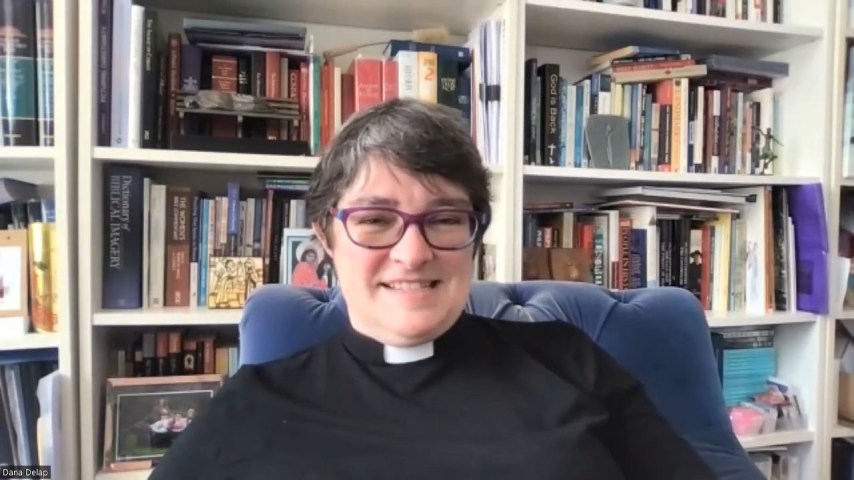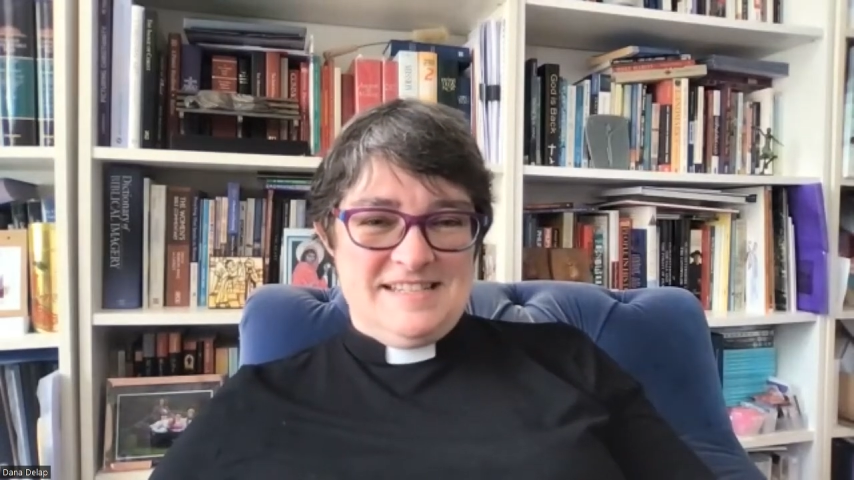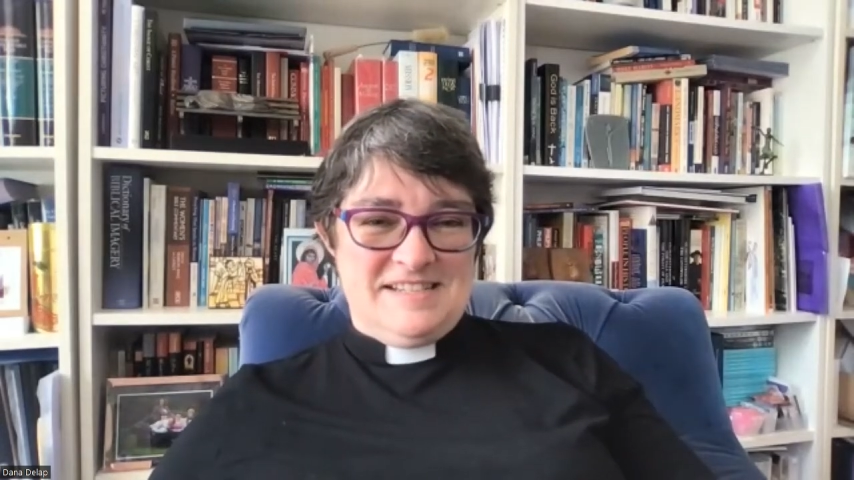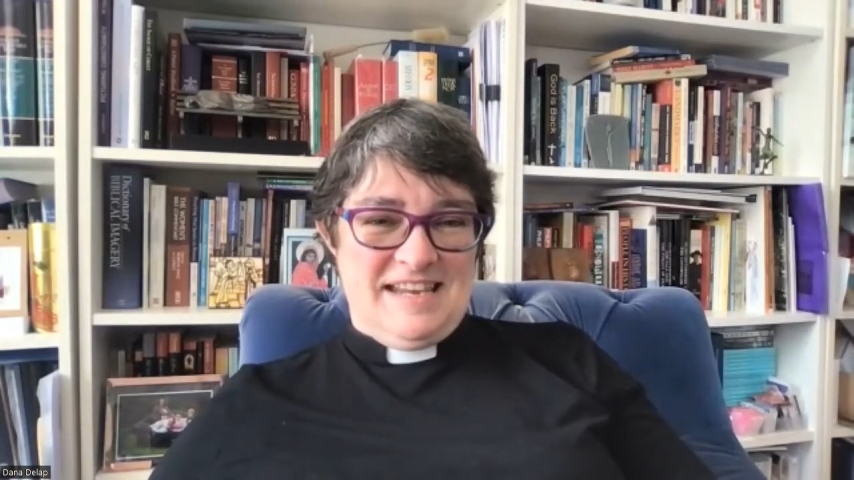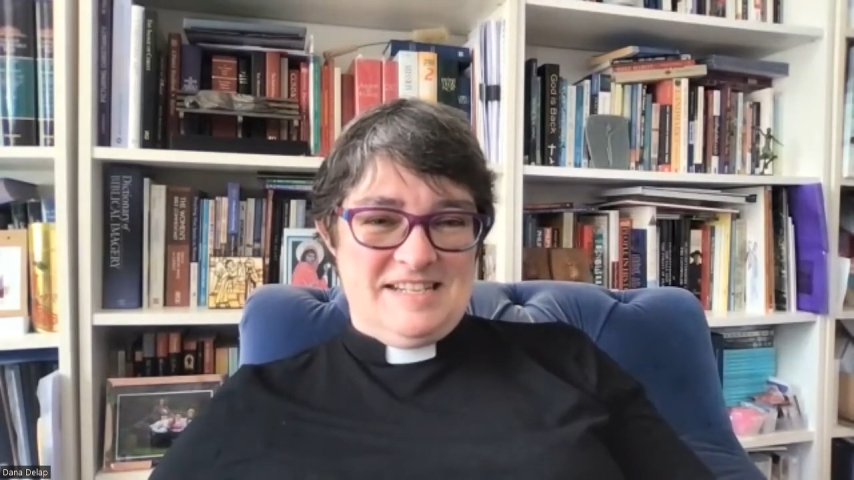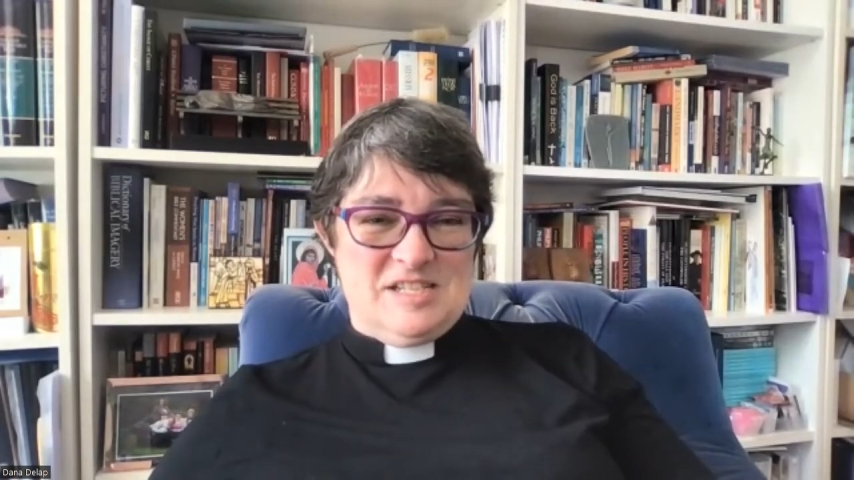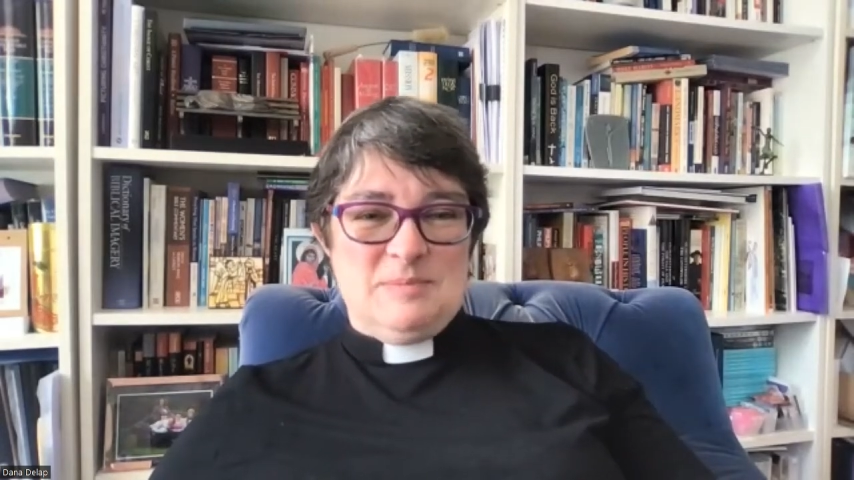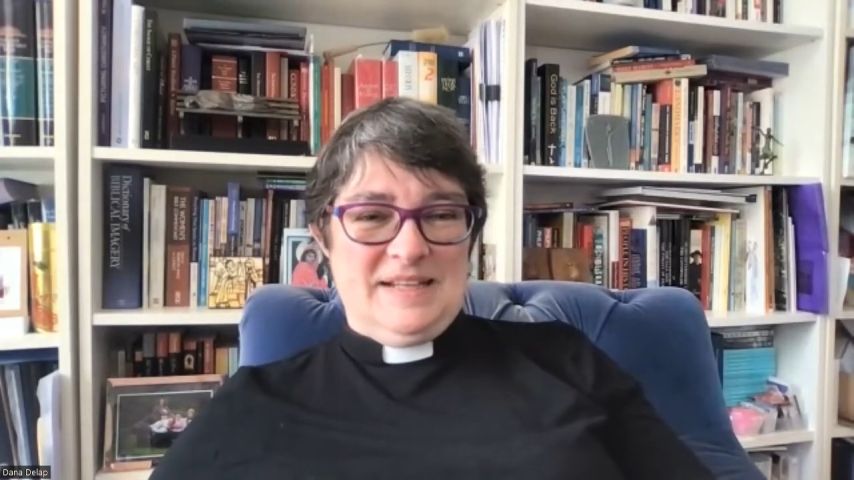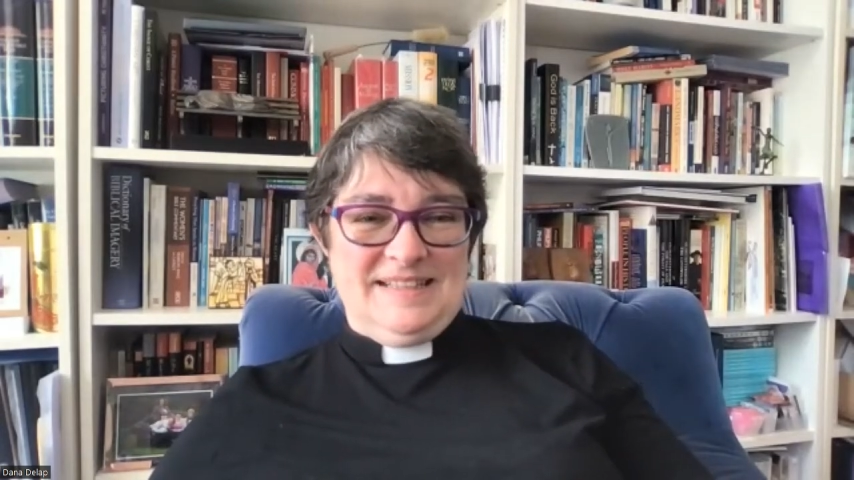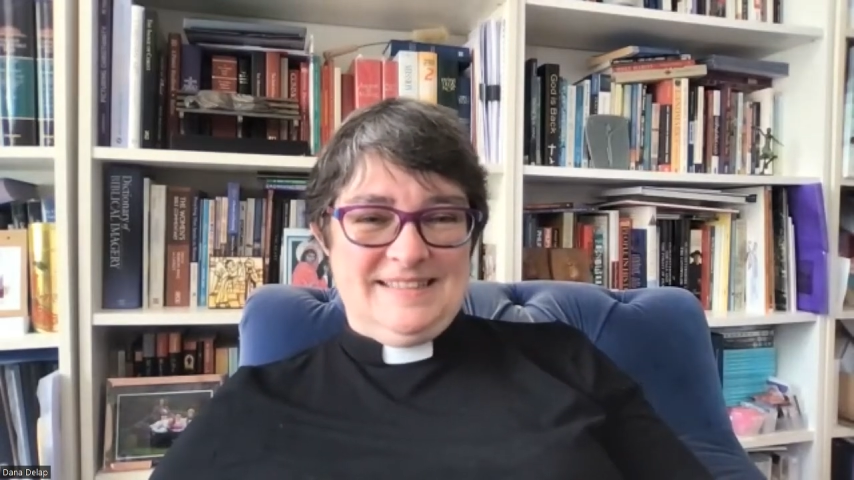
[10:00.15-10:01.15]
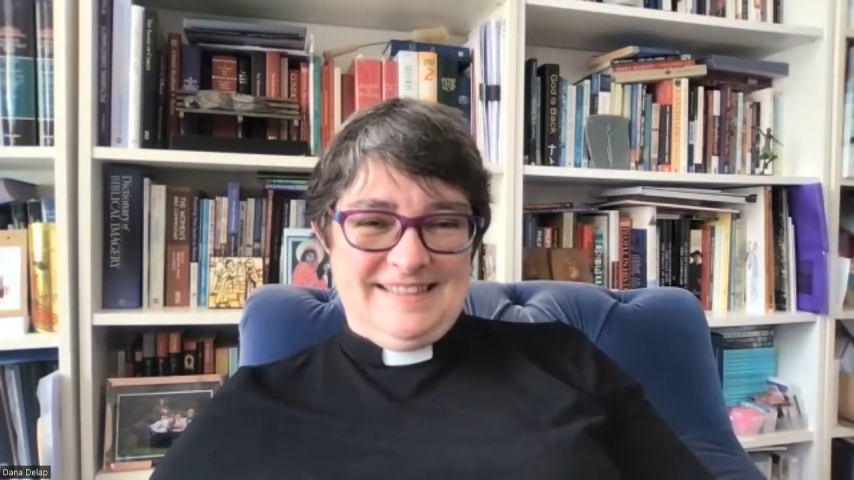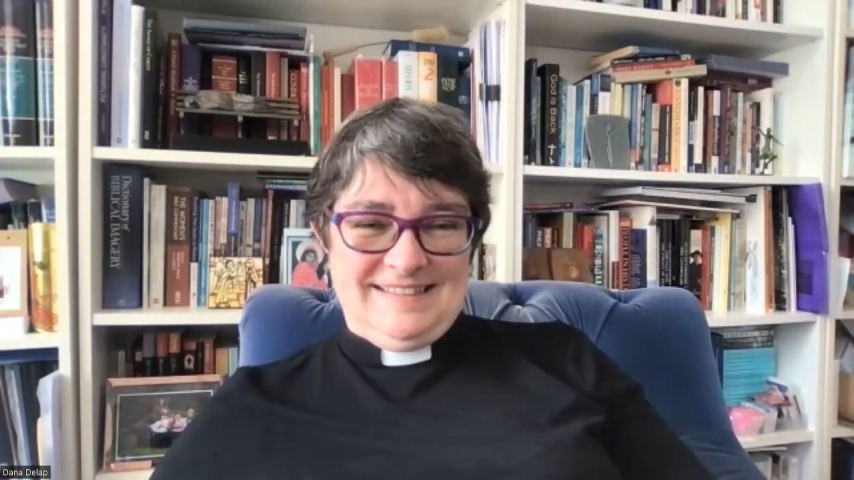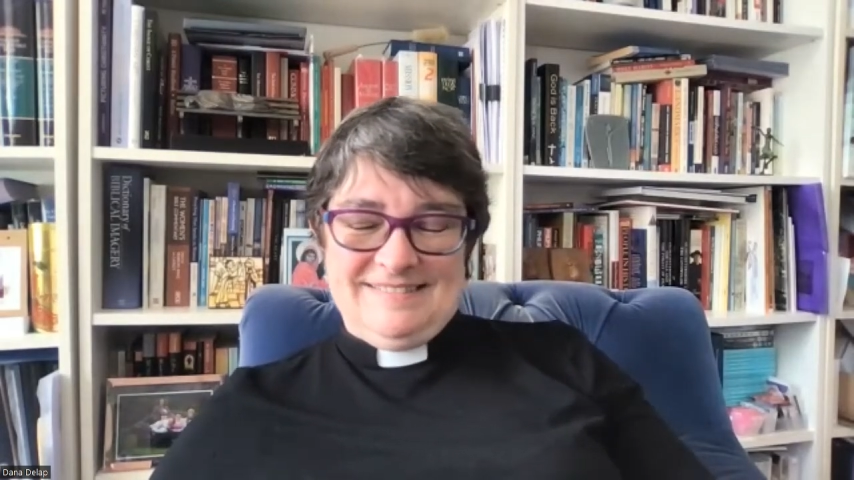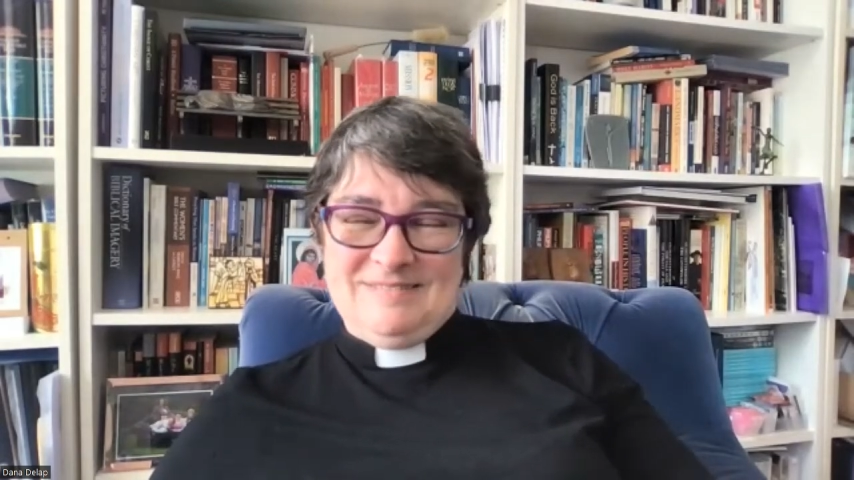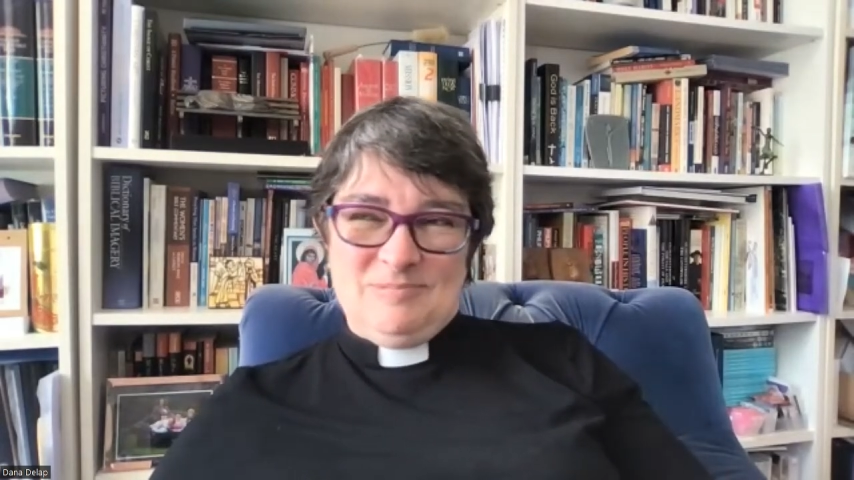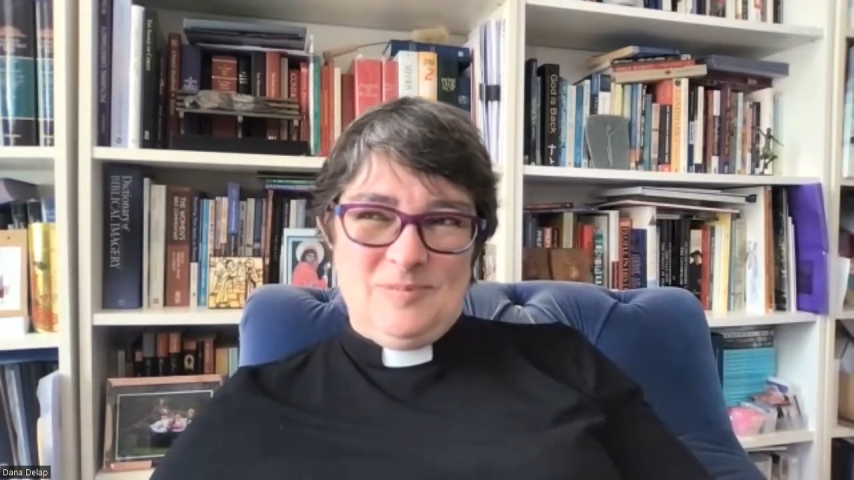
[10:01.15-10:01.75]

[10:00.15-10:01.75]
to change the building,